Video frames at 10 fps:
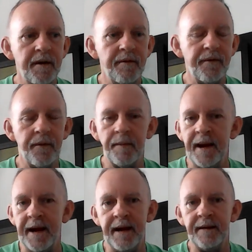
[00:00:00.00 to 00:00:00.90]
for
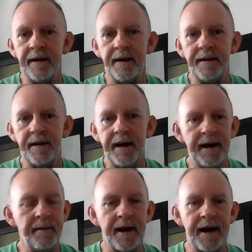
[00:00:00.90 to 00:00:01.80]
me that
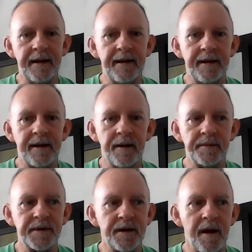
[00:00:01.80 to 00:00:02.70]
anybody that
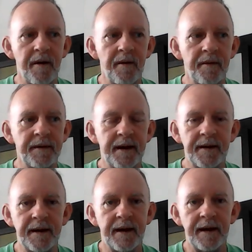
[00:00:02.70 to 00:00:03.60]
comes along that
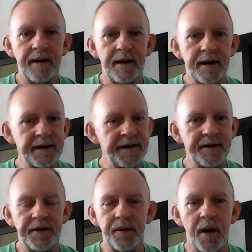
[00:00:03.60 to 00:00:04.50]
listen
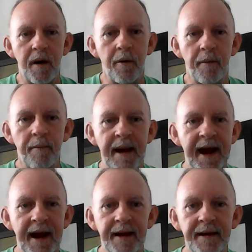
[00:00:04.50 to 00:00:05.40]
to an old
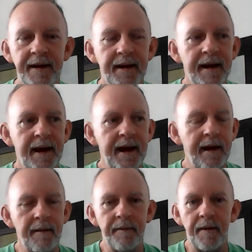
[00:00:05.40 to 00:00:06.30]
man
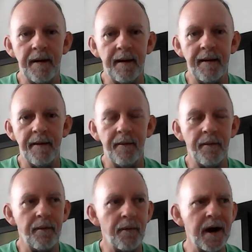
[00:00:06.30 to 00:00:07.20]
and
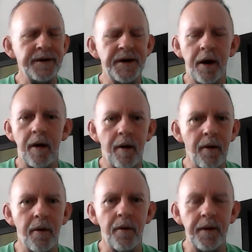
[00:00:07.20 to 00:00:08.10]
watch an
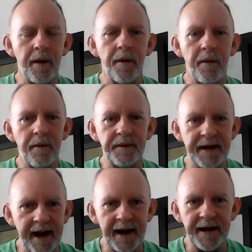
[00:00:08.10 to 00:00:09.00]
old
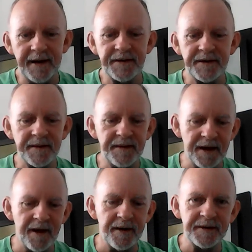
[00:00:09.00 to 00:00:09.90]
daddy's
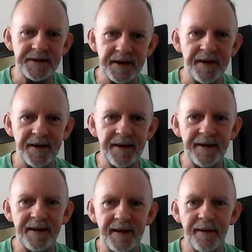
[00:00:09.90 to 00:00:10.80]
young son.
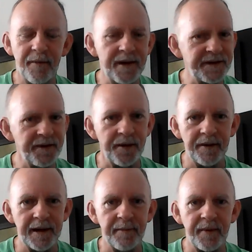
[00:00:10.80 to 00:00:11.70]
And we
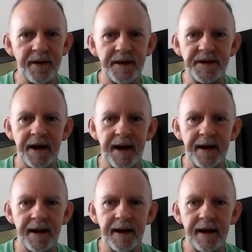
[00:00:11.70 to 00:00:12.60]
certainly appreciate
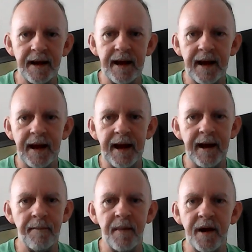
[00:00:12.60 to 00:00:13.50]
it.
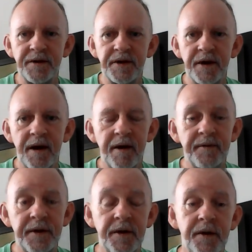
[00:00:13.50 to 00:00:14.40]
And much
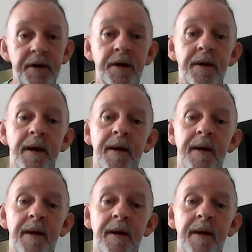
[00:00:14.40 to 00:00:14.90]
love to you.